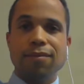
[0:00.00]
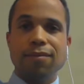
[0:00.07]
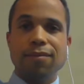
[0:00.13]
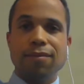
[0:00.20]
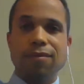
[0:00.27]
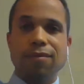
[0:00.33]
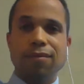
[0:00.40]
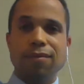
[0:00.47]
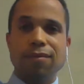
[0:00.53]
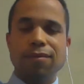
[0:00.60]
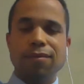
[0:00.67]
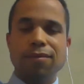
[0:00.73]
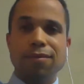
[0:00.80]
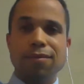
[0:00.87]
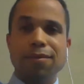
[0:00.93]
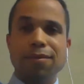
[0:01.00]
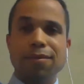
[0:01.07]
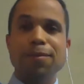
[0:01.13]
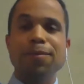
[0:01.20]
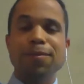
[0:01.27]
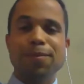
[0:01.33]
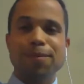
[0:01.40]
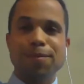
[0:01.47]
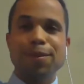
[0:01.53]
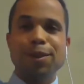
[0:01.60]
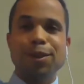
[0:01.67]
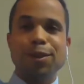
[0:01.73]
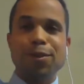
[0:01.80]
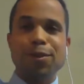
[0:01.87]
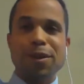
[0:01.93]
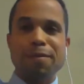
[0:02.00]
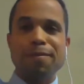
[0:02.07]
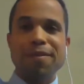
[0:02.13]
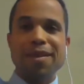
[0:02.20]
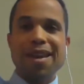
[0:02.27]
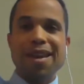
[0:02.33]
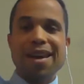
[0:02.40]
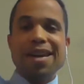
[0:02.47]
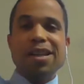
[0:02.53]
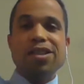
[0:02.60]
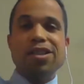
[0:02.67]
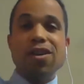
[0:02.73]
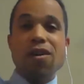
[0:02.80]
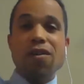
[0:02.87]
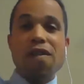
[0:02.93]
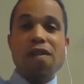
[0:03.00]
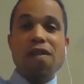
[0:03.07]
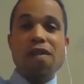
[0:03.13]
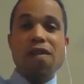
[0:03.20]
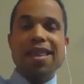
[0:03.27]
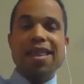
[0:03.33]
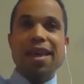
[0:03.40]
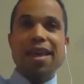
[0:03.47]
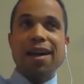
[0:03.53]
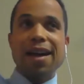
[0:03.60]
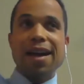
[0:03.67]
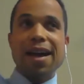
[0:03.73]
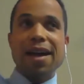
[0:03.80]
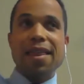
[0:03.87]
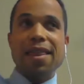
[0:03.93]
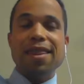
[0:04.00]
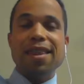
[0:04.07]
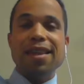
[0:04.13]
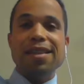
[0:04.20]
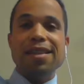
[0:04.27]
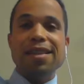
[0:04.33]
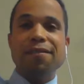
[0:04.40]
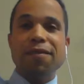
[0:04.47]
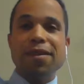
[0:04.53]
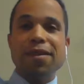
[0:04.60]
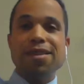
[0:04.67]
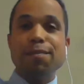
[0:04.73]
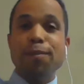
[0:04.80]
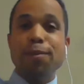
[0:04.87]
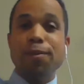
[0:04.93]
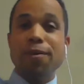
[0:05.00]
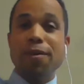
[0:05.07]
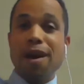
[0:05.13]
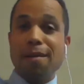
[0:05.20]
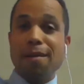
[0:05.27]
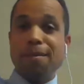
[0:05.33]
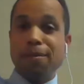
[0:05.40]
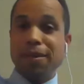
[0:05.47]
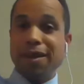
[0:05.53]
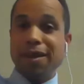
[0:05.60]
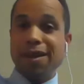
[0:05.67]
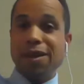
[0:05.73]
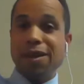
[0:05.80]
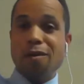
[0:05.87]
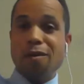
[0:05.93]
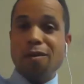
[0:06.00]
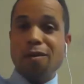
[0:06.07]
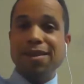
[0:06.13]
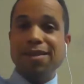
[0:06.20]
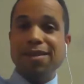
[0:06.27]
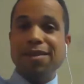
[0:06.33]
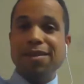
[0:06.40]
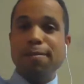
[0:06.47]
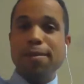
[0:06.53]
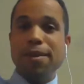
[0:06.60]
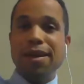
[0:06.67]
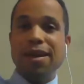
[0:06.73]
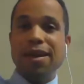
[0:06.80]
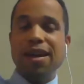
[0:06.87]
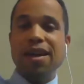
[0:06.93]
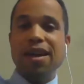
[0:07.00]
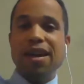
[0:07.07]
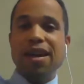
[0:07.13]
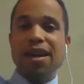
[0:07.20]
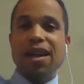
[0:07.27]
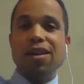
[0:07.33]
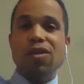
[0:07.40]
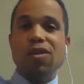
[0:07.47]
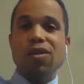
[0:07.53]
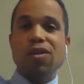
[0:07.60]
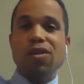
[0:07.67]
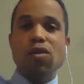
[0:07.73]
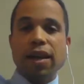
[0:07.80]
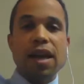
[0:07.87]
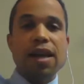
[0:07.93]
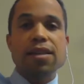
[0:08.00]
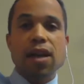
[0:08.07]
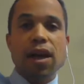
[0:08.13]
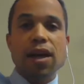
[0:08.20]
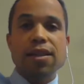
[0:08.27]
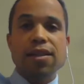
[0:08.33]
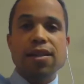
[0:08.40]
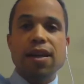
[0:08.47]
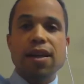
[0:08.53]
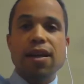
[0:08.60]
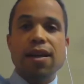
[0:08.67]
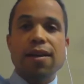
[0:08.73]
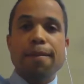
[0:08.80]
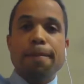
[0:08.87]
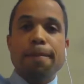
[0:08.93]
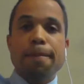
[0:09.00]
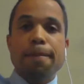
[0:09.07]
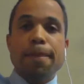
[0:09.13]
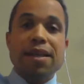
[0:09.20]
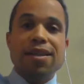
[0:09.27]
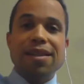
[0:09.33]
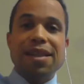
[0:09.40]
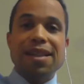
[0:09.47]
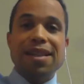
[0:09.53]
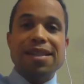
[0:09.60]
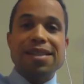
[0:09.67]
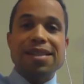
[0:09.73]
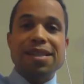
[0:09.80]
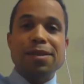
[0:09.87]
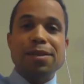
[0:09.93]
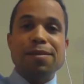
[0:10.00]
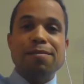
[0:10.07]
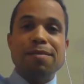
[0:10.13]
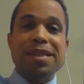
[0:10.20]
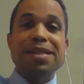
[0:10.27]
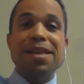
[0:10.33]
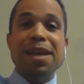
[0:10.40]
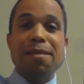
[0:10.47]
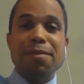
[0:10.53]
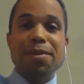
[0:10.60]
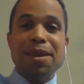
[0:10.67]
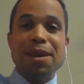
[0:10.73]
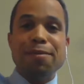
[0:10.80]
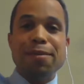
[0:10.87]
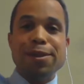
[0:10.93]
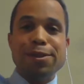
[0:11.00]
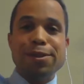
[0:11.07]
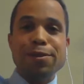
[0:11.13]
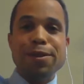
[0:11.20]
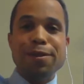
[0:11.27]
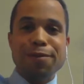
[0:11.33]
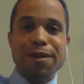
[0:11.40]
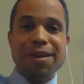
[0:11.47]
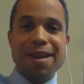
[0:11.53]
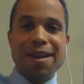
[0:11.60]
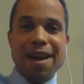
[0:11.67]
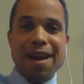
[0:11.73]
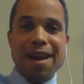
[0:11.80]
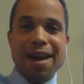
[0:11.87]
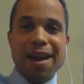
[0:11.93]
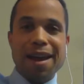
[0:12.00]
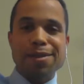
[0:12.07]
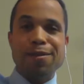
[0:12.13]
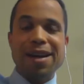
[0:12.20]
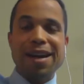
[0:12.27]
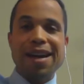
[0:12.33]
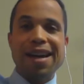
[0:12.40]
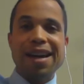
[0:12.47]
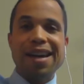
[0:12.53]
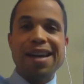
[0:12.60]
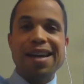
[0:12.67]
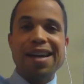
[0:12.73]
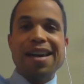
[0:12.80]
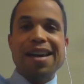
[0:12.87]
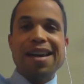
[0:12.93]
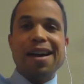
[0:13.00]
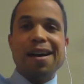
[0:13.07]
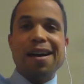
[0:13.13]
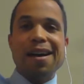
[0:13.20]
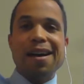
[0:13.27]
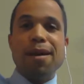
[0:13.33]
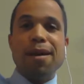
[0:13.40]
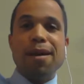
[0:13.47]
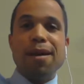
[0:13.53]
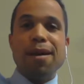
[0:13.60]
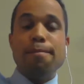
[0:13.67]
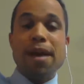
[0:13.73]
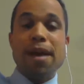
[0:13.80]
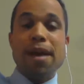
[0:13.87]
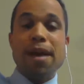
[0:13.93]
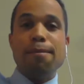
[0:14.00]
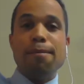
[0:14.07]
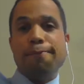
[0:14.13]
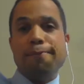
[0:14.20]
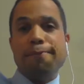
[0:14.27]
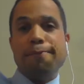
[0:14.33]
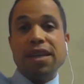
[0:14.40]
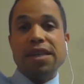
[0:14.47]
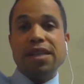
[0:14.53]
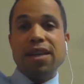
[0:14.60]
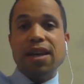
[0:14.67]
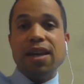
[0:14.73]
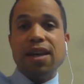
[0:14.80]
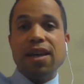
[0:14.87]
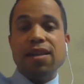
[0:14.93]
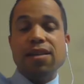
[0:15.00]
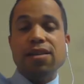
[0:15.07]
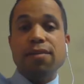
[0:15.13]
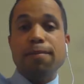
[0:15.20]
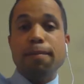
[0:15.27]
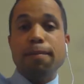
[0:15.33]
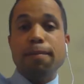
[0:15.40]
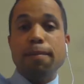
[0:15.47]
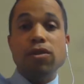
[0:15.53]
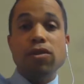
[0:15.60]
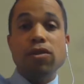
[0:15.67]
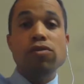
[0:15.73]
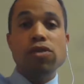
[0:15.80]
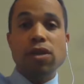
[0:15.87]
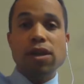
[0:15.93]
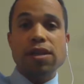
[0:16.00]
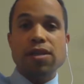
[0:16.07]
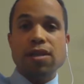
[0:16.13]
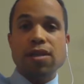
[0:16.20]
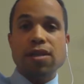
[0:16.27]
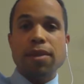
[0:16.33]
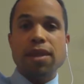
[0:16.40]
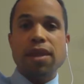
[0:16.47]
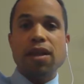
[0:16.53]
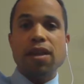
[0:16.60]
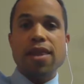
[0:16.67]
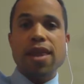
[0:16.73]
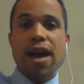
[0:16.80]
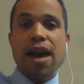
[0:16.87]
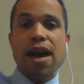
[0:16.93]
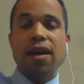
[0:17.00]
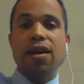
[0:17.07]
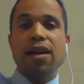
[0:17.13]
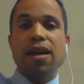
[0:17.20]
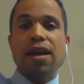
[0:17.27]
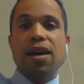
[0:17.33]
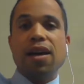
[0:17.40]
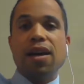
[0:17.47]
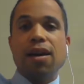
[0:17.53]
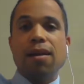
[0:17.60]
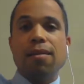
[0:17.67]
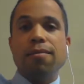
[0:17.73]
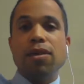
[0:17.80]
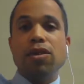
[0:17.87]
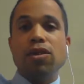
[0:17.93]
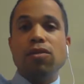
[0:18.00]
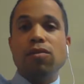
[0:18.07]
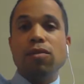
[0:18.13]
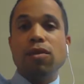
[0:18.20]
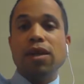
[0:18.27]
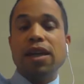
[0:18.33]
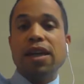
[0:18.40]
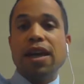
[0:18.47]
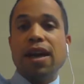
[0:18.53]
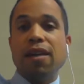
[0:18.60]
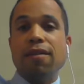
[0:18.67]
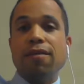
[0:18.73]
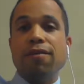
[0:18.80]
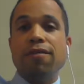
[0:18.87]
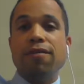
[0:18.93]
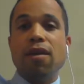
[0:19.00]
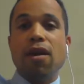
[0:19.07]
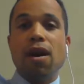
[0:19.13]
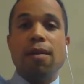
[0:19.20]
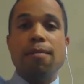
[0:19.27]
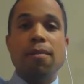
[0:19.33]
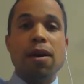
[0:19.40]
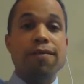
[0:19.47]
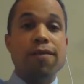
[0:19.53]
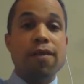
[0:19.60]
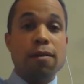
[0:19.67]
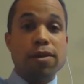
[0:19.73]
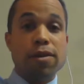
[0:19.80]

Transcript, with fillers: penis pump? Sure. So the difference is probably going to be in quality. It's honestly basically this the same thing with two different names, okay? Um, a medical V E D is usually something that um, you will get from